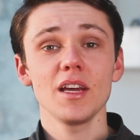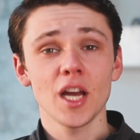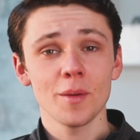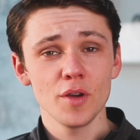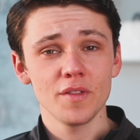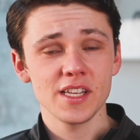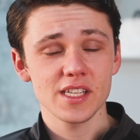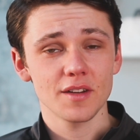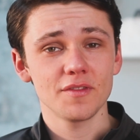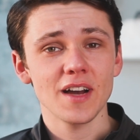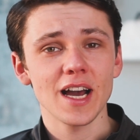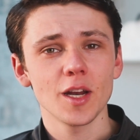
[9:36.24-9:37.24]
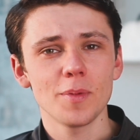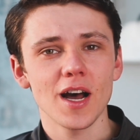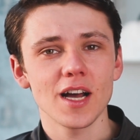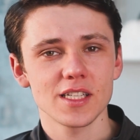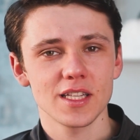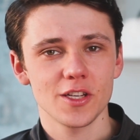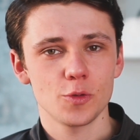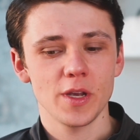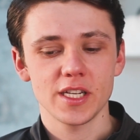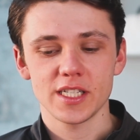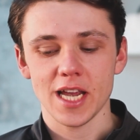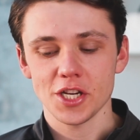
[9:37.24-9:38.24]
Now moving into the final part of this
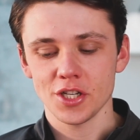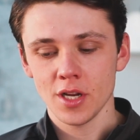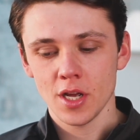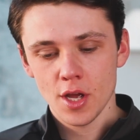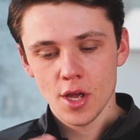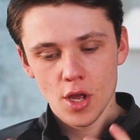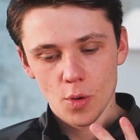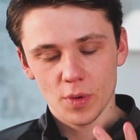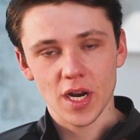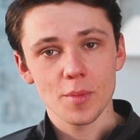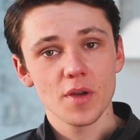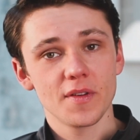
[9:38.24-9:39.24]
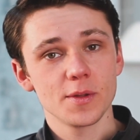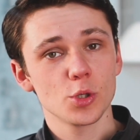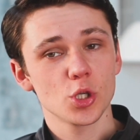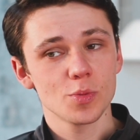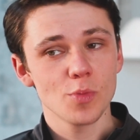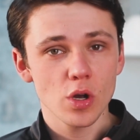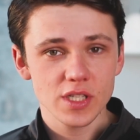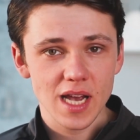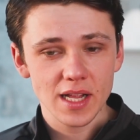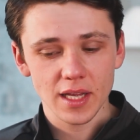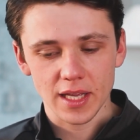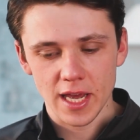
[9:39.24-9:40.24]
week's session, we're now moving into a
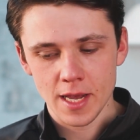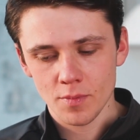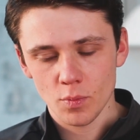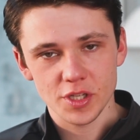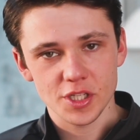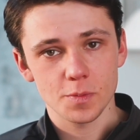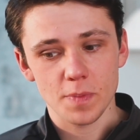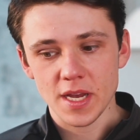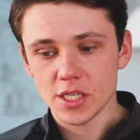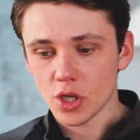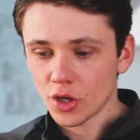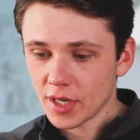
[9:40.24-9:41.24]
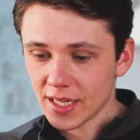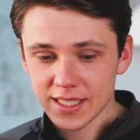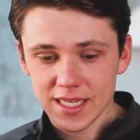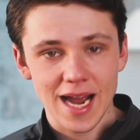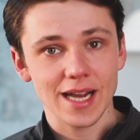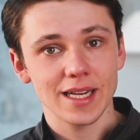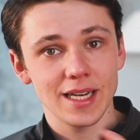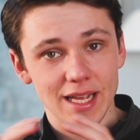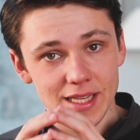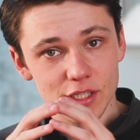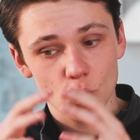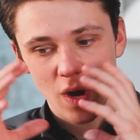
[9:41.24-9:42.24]
small-sided game, which is based on attacking
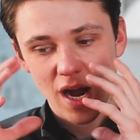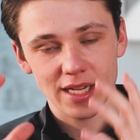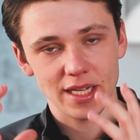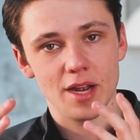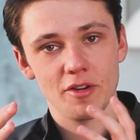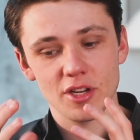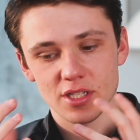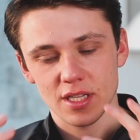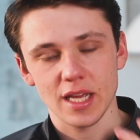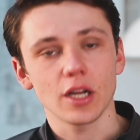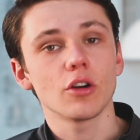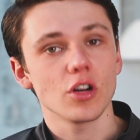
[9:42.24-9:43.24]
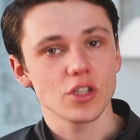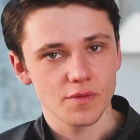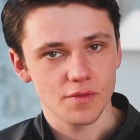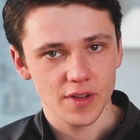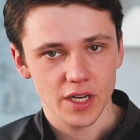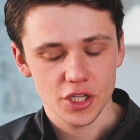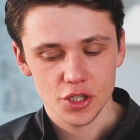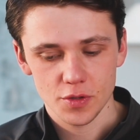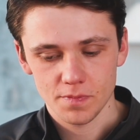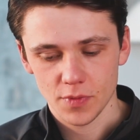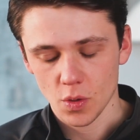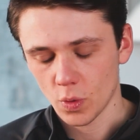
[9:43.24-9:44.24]
into wide areas to then cross and finish,
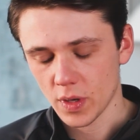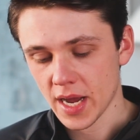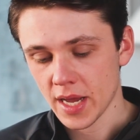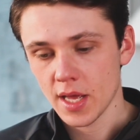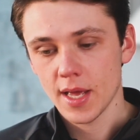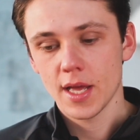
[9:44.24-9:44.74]
okay?